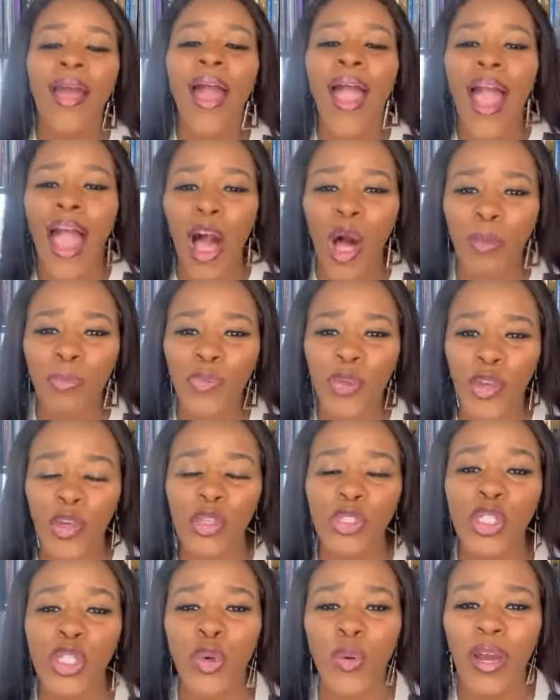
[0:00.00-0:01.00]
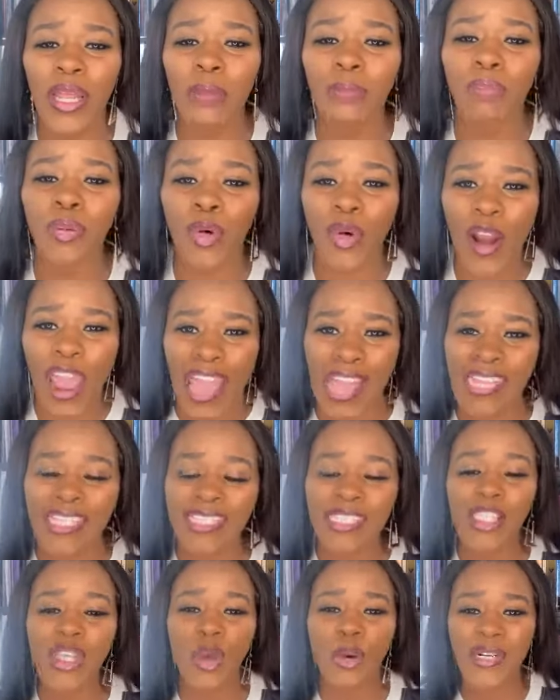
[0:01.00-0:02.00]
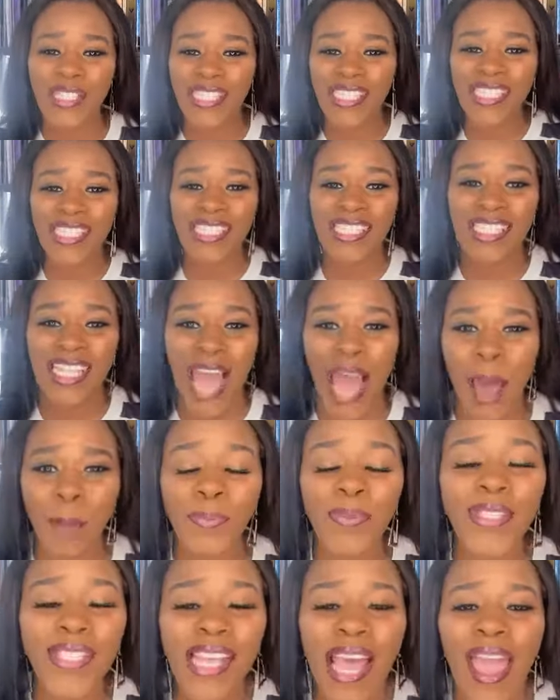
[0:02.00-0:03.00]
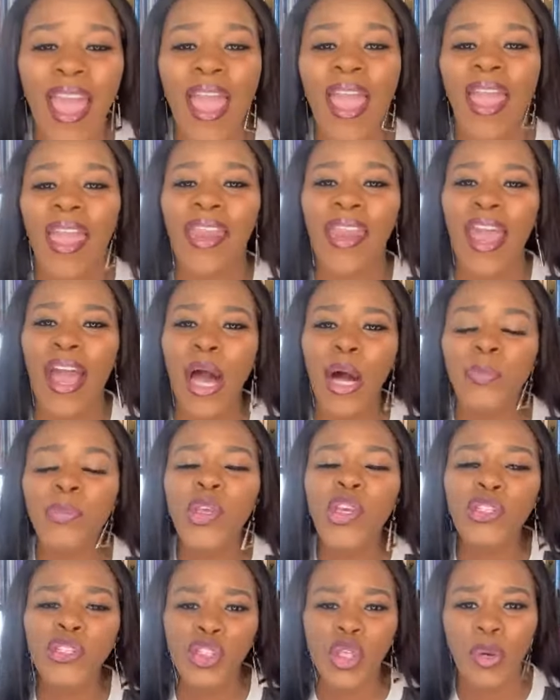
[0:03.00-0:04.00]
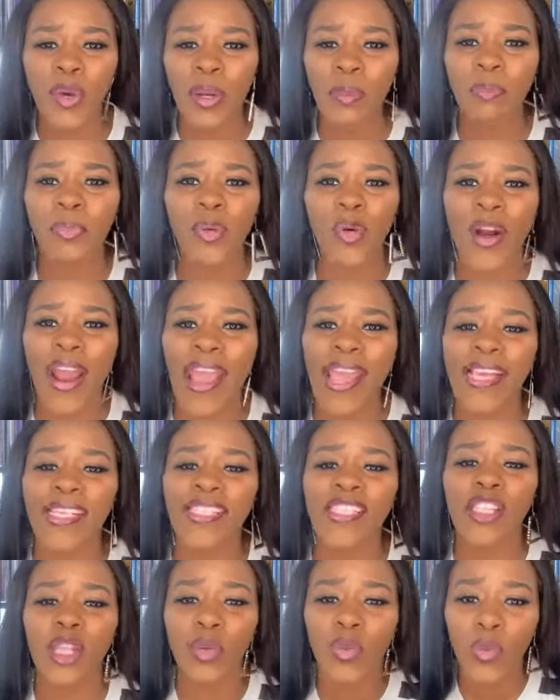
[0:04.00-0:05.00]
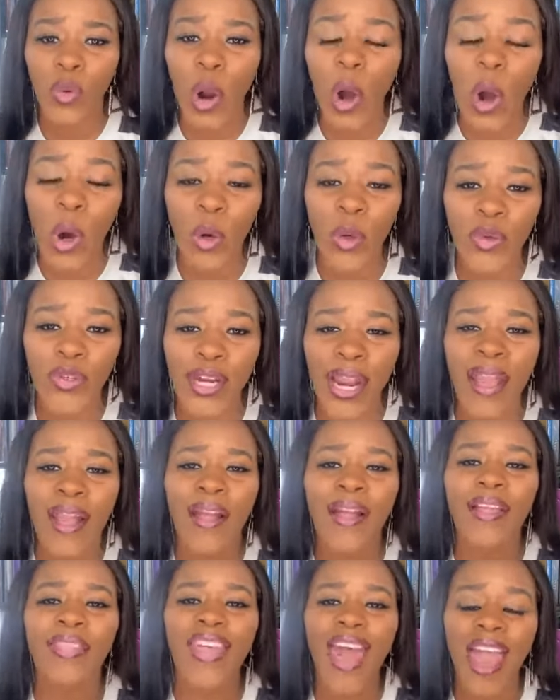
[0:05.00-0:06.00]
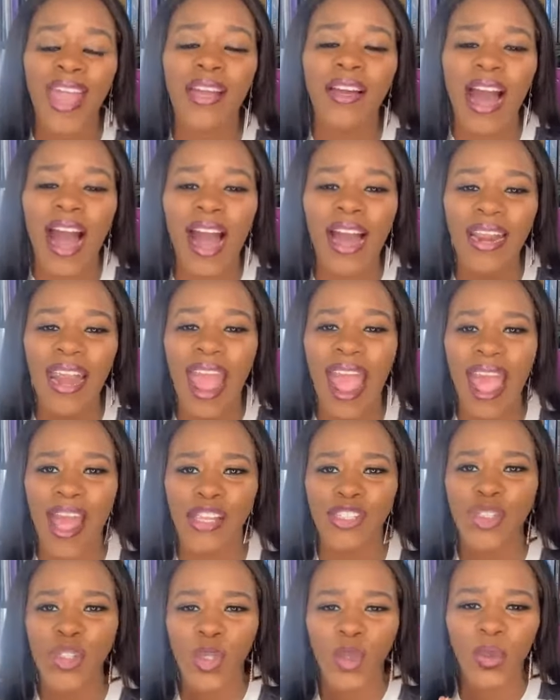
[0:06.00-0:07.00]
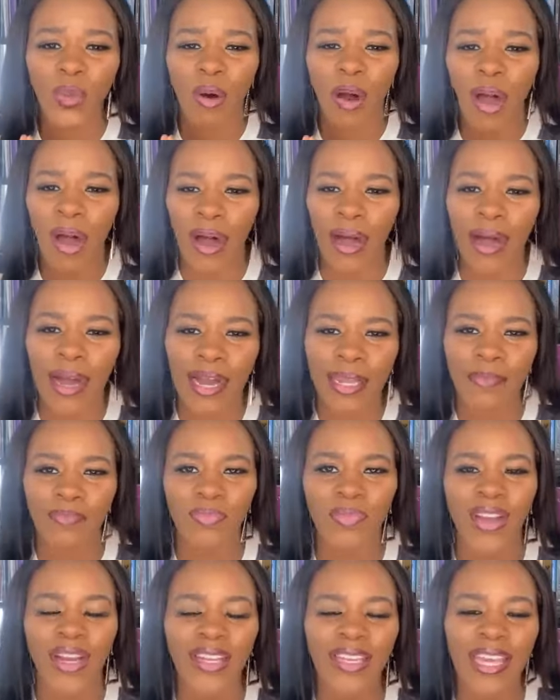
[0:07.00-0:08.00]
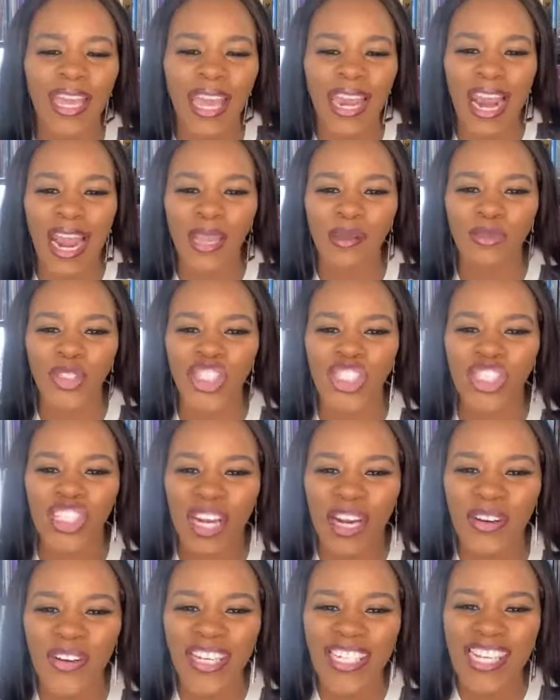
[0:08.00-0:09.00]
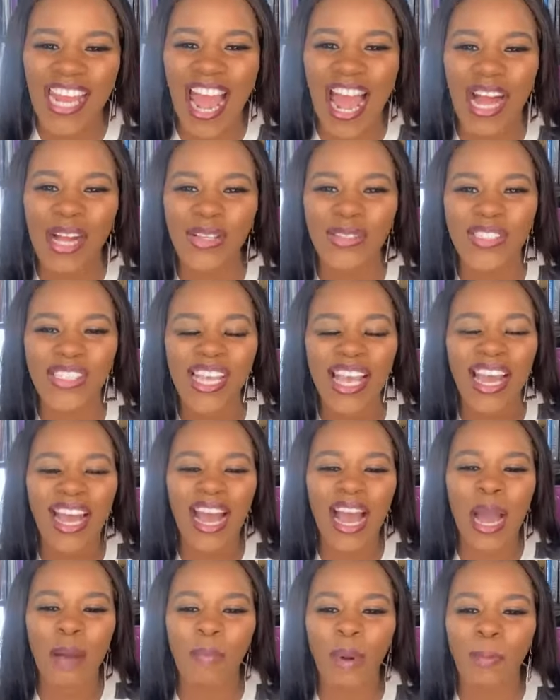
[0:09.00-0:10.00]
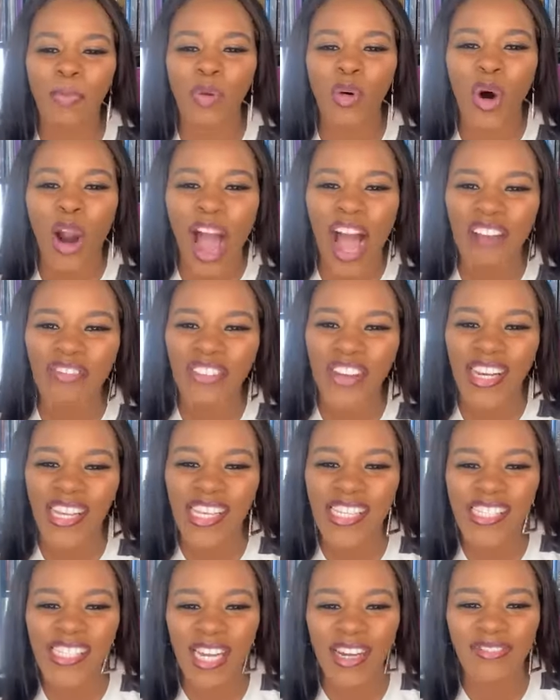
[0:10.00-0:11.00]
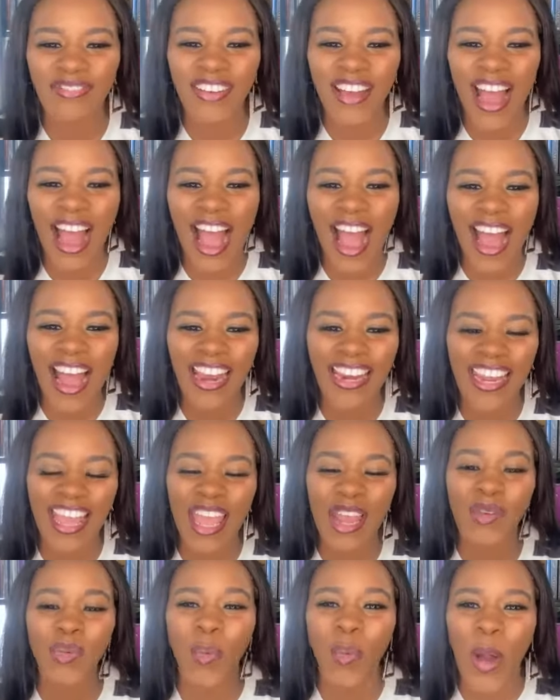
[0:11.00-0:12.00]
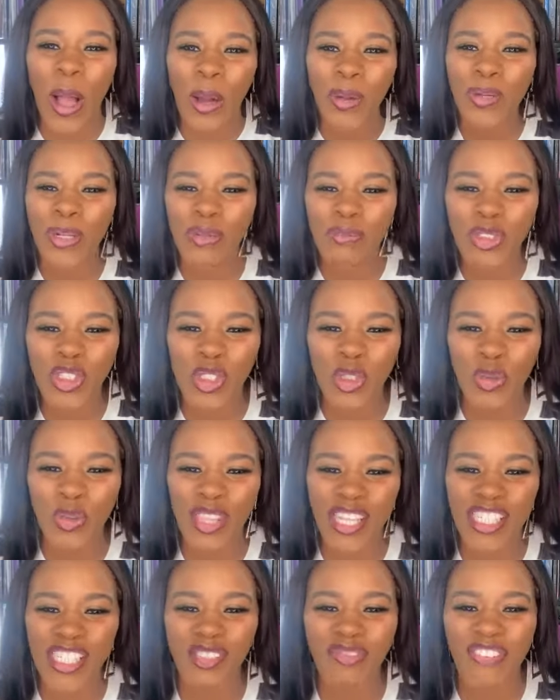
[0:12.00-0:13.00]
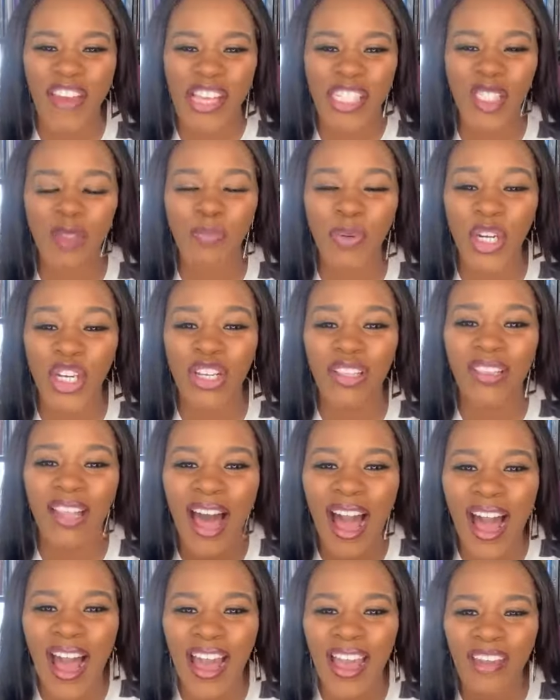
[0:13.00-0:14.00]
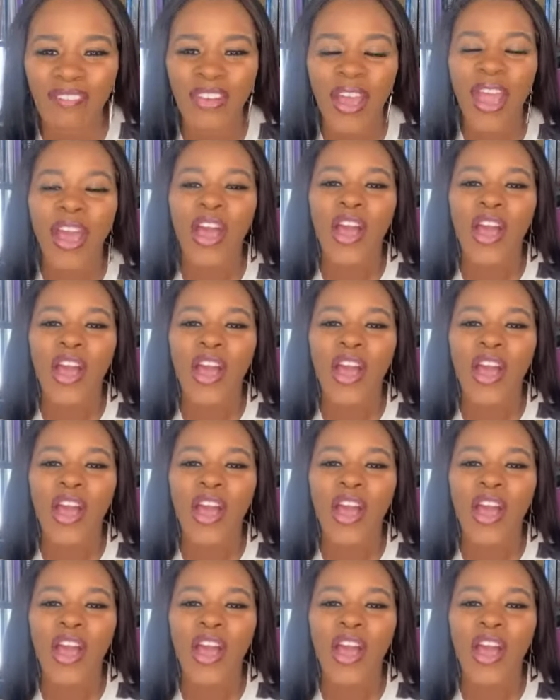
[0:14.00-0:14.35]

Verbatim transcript: help you to embrace your steps and help you to embrace the road that God has you on. Again, I am Sherri Downs. I'm a prophetess of God and welcome to this Facebook Live.